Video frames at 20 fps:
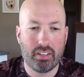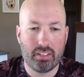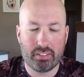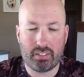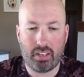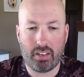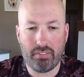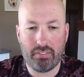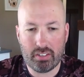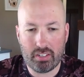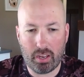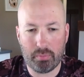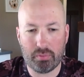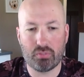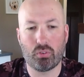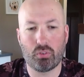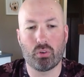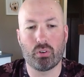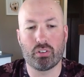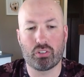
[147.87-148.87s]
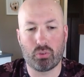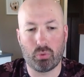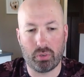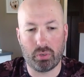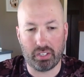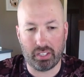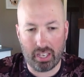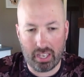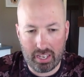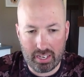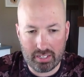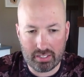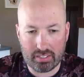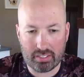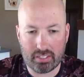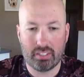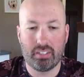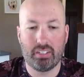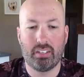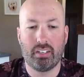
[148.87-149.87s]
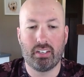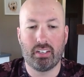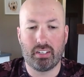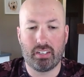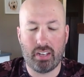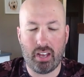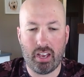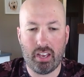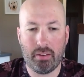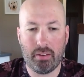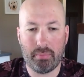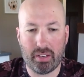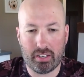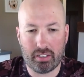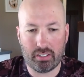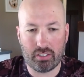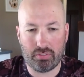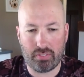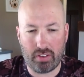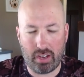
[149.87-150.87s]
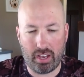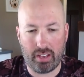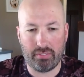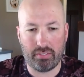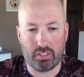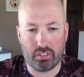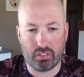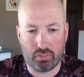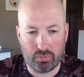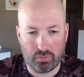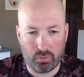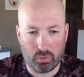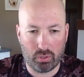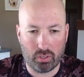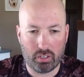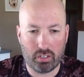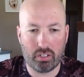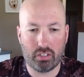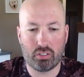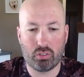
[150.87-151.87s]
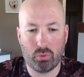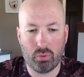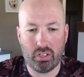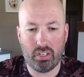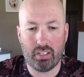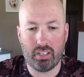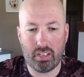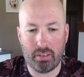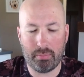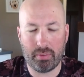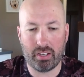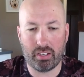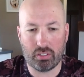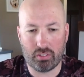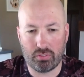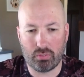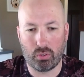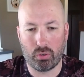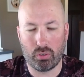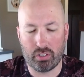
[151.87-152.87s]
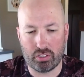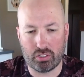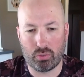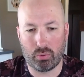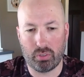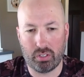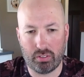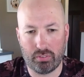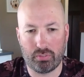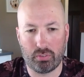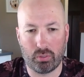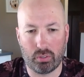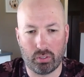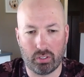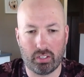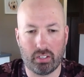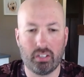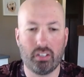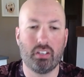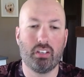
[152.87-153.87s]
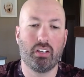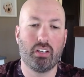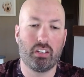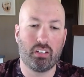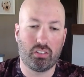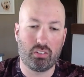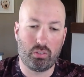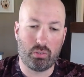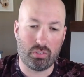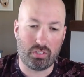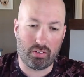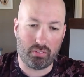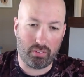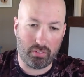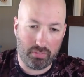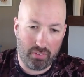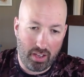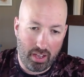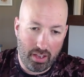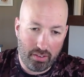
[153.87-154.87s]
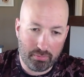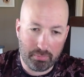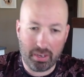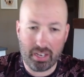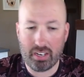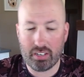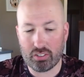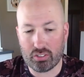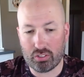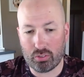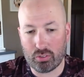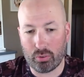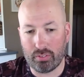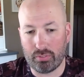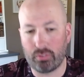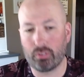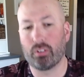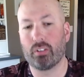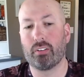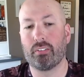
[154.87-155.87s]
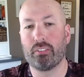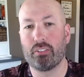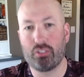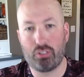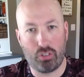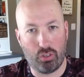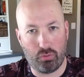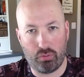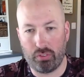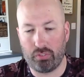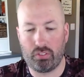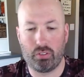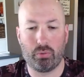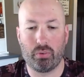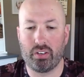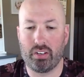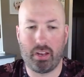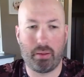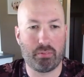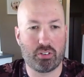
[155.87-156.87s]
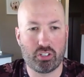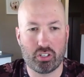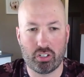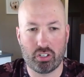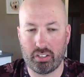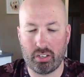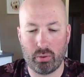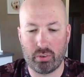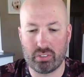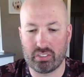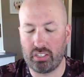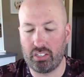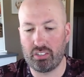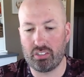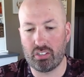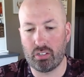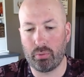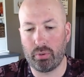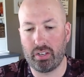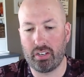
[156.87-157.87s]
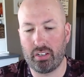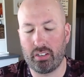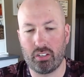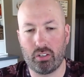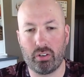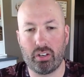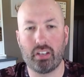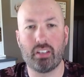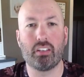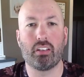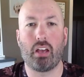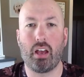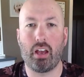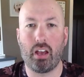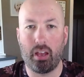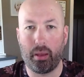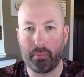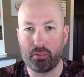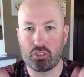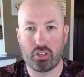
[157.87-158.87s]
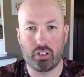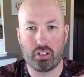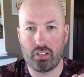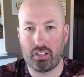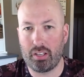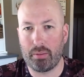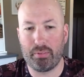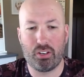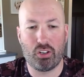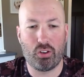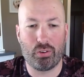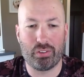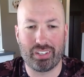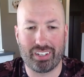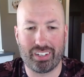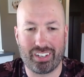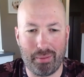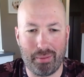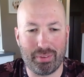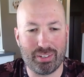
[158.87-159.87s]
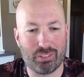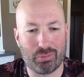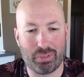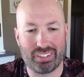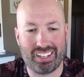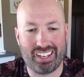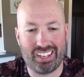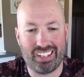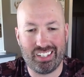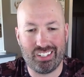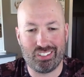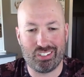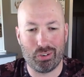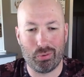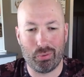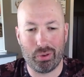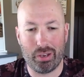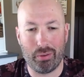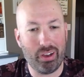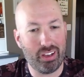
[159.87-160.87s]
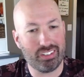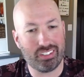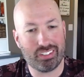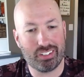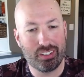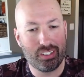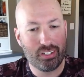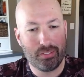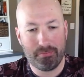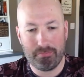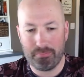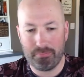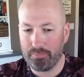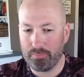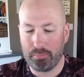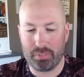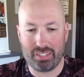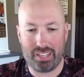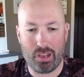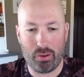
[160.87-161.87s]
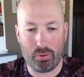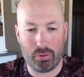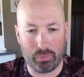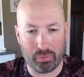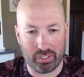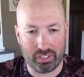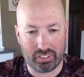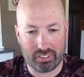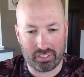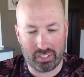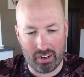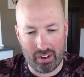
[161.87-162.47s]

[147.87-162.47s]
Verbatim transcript: Seven times four is 28. Nine minus five is four. 28 minus four is 24. 275 minus 24 is 251. I'm sure there was an easier way to do it. I'm sure you'll let me know in the comments what that easier way was, but that one worked.